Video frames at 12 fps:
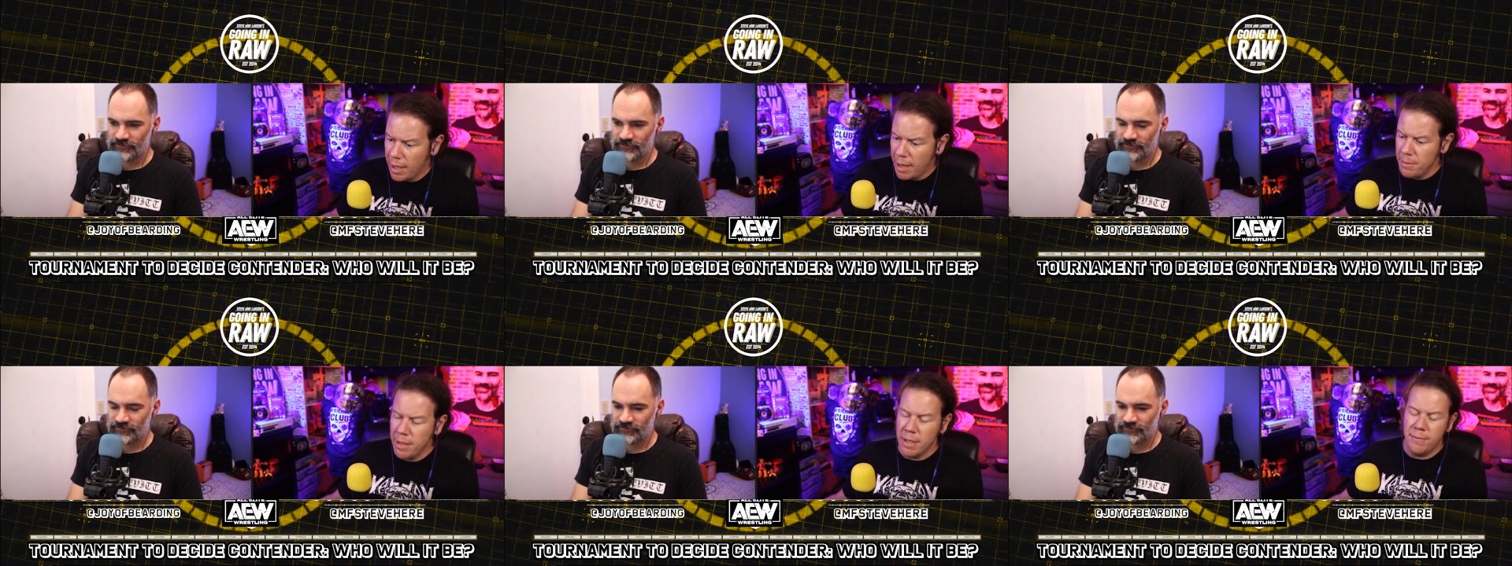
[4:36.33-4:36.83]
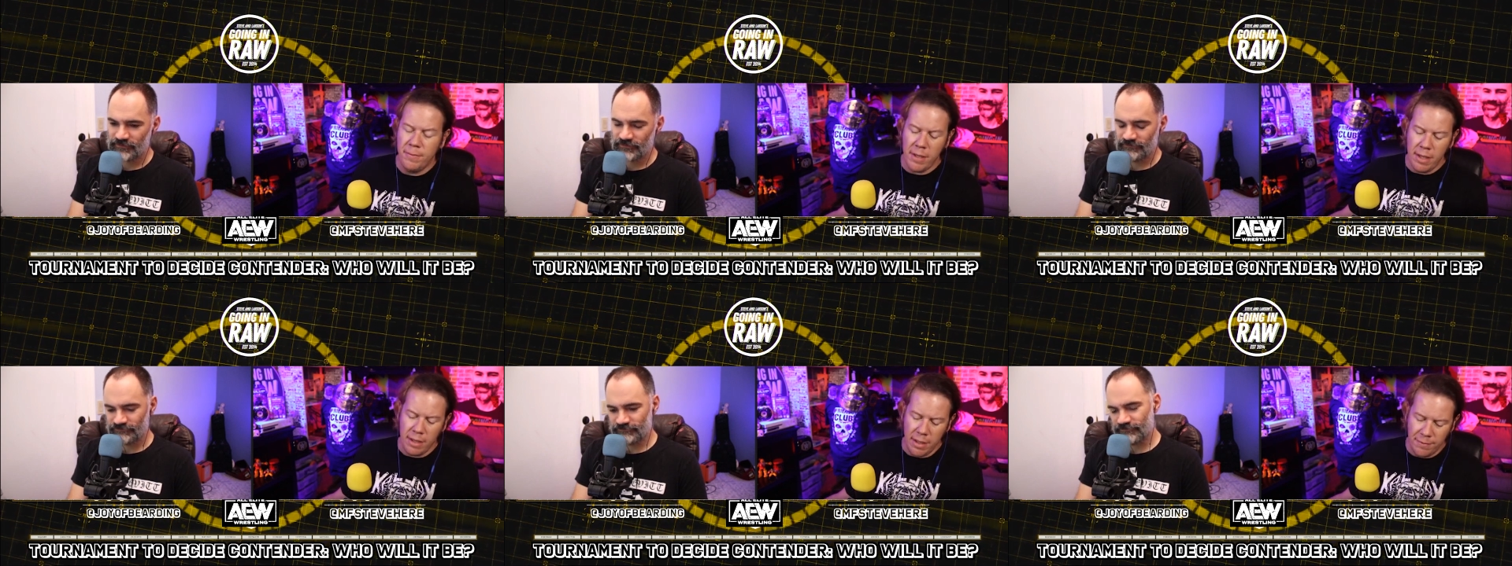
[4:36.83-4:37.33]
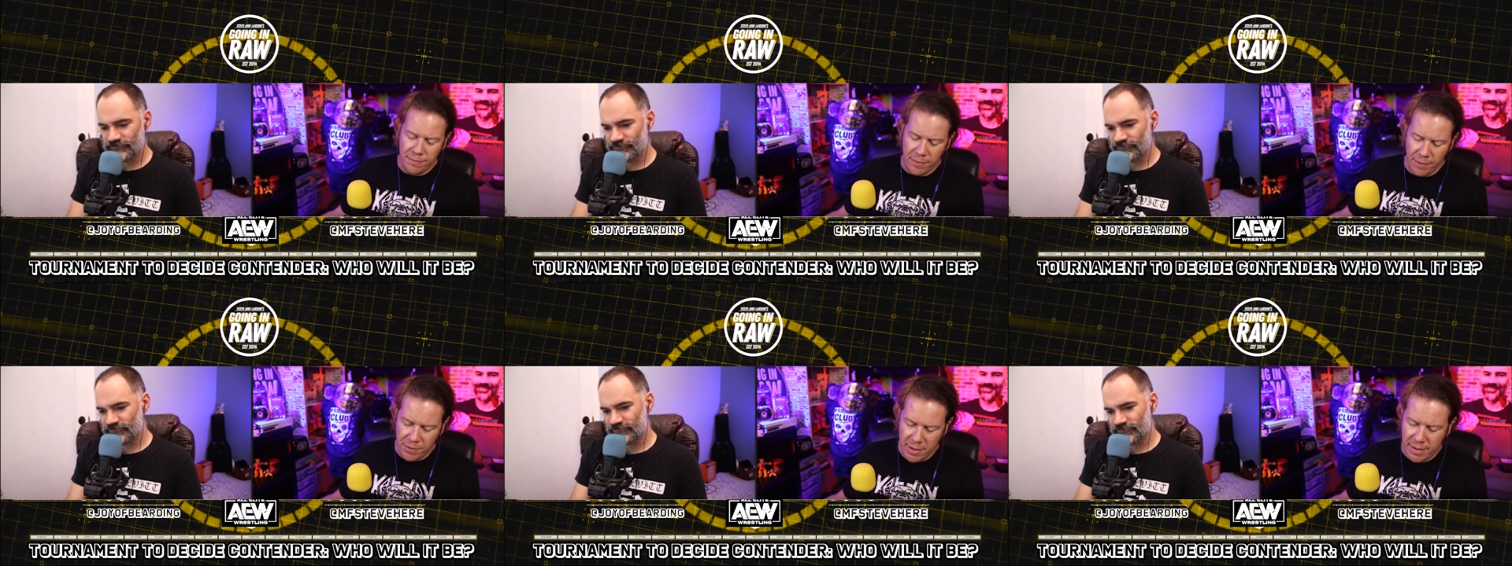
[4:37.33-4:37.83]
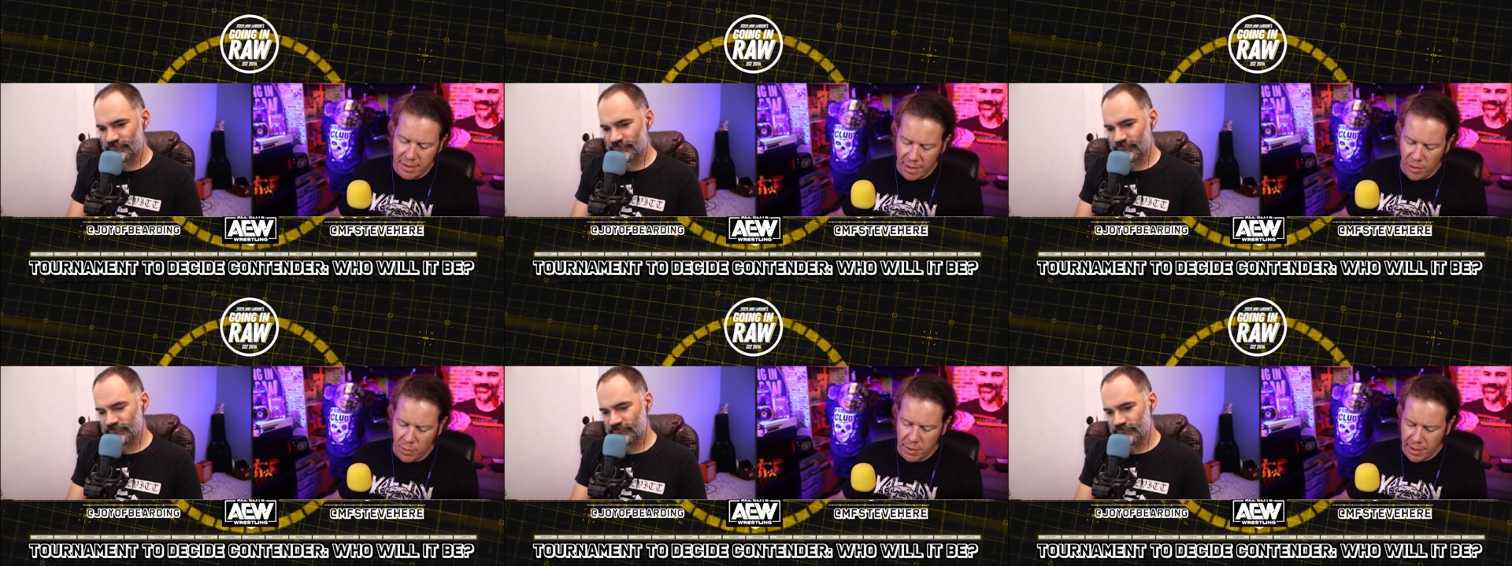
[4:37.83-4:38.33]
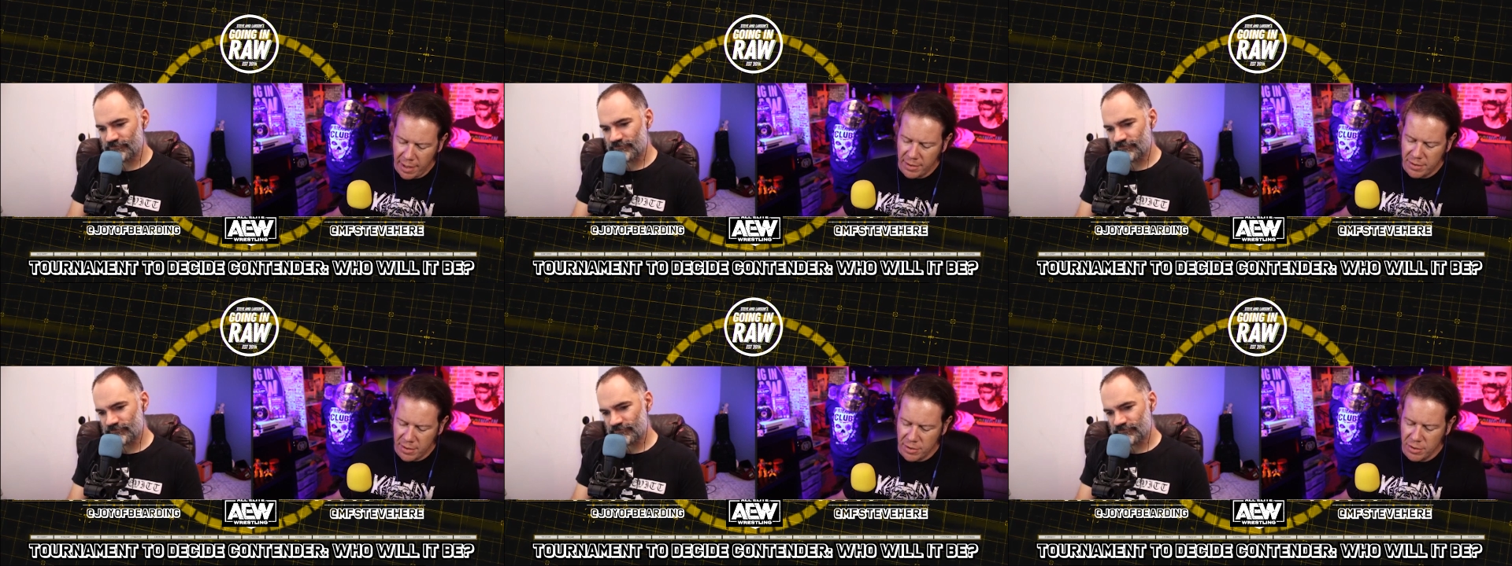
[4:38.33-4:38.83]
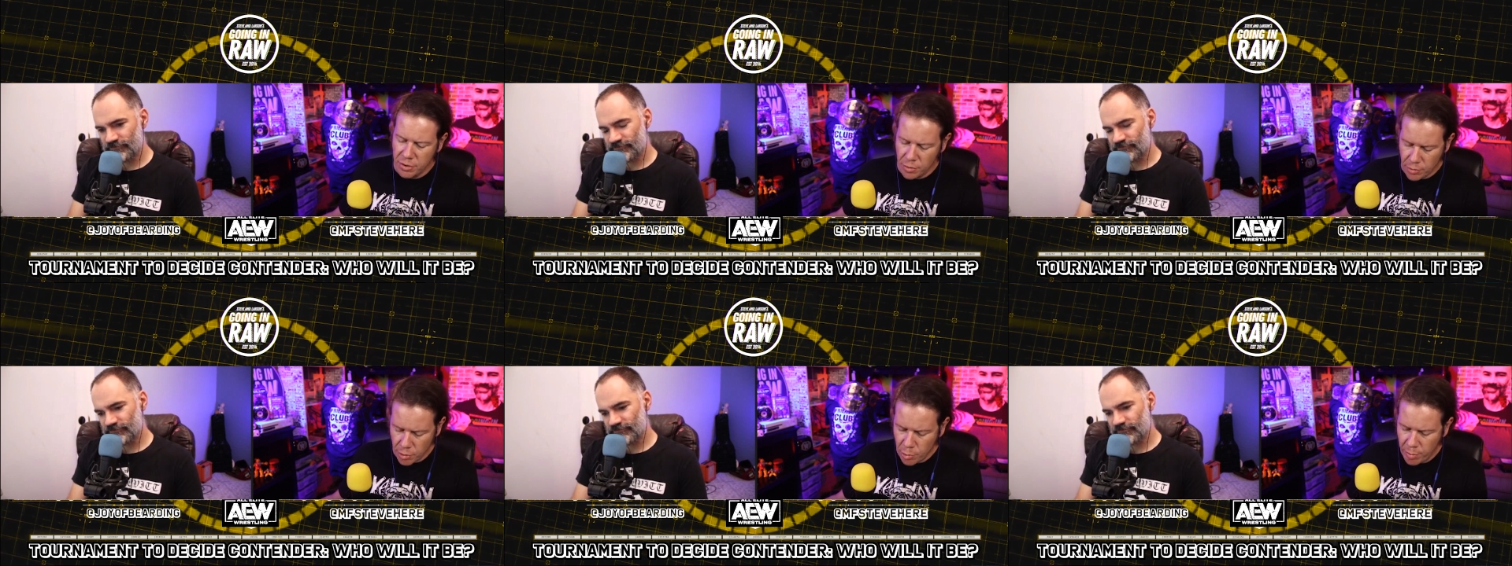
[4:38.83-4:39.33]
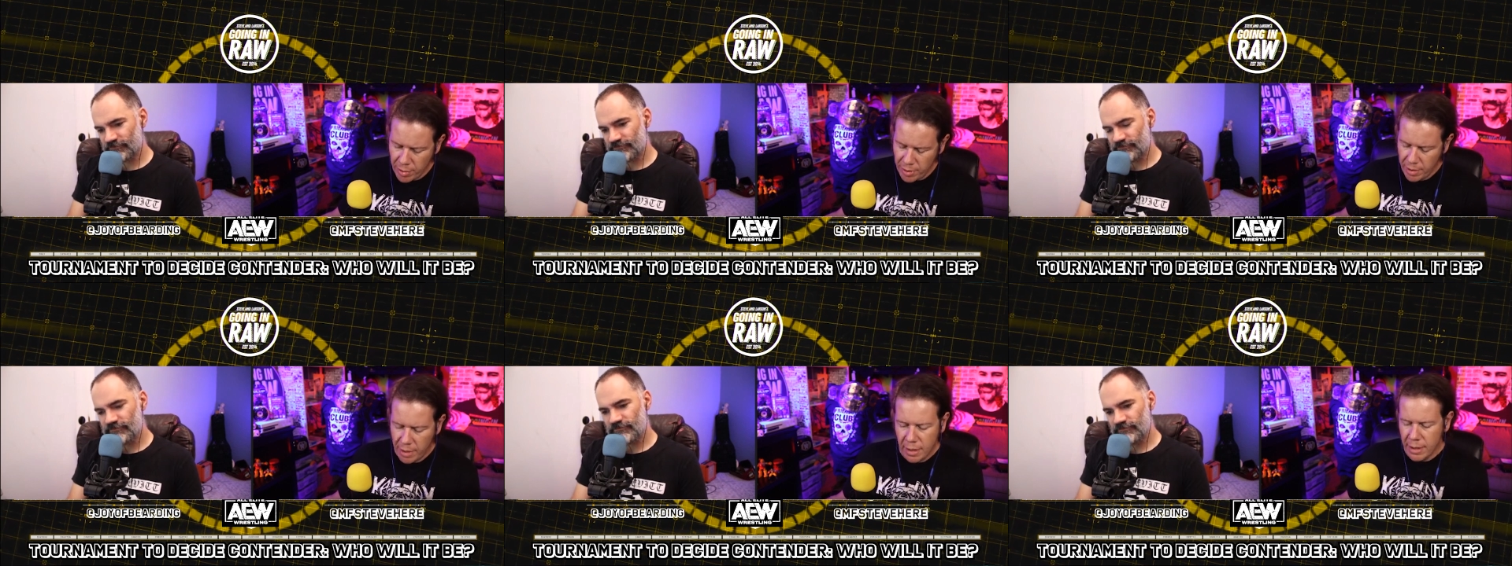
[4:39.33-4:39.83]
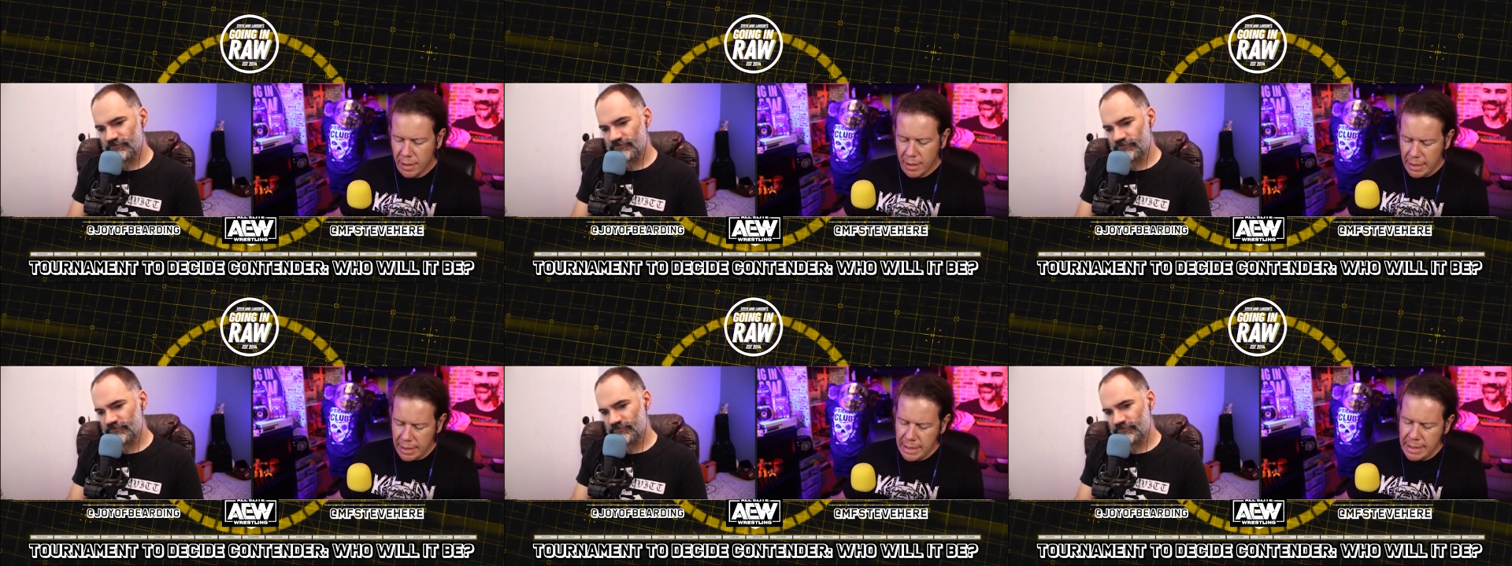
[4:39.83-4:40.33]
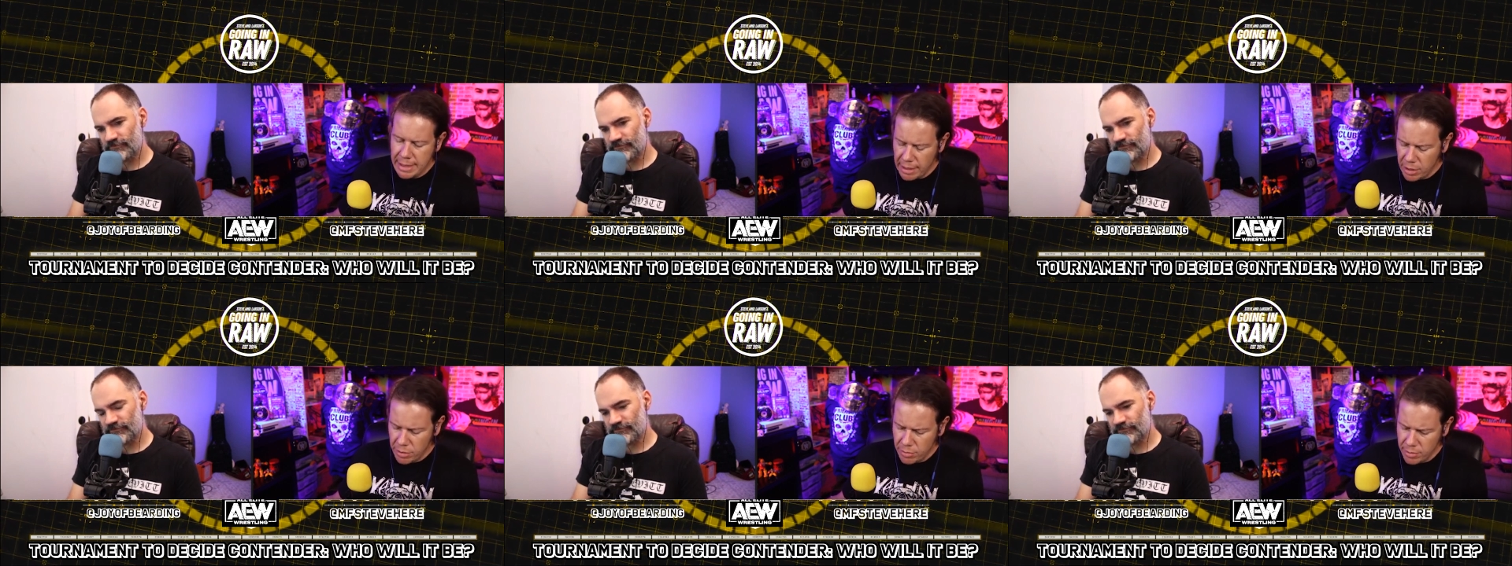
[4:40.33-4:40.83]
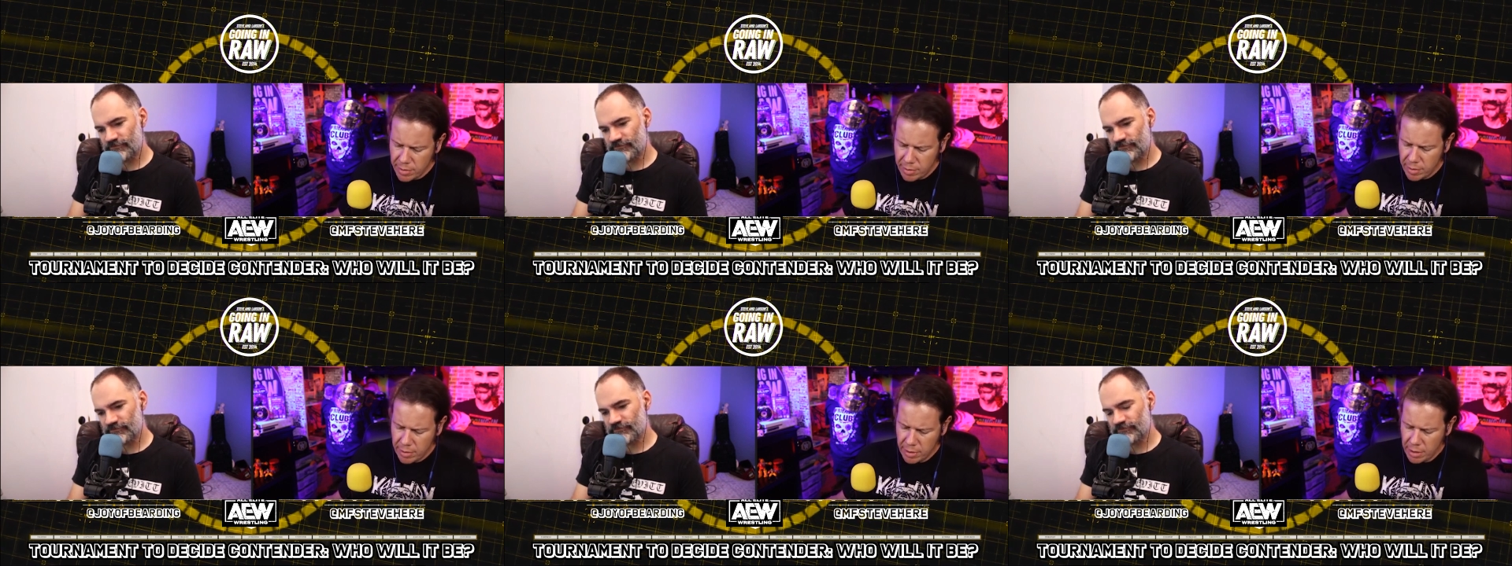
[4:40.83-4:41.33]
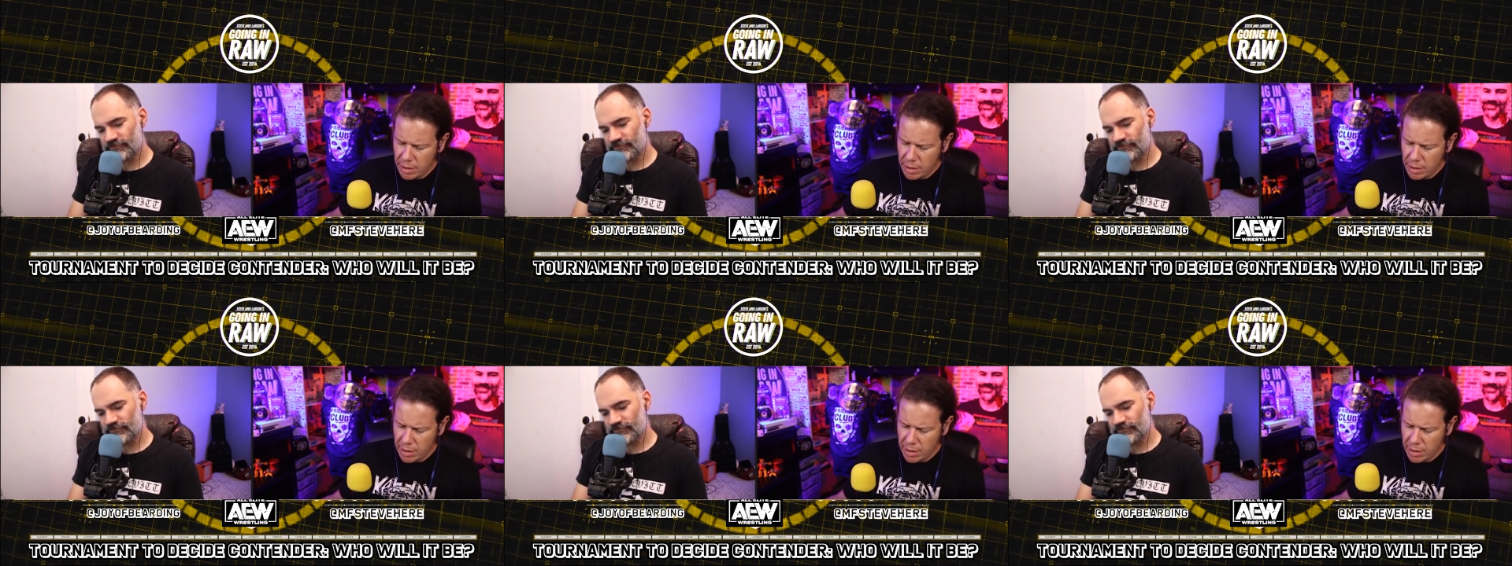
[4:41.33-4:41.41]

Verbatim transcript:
Speaker 1: I mean, if he if if this thing with Kingston's group continues,